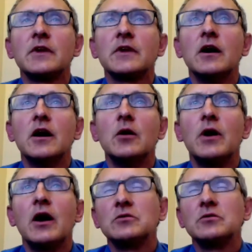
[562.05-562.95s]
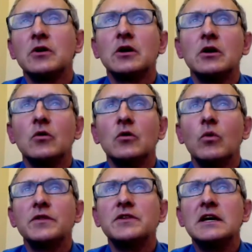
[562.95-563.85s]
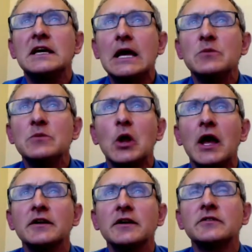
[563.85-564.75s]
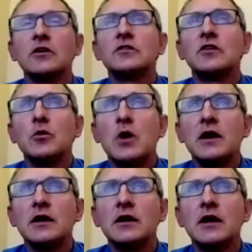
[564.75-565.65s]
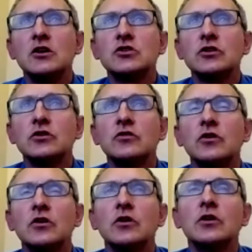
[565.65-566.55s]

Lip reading: about what the game plan is. There are some medications,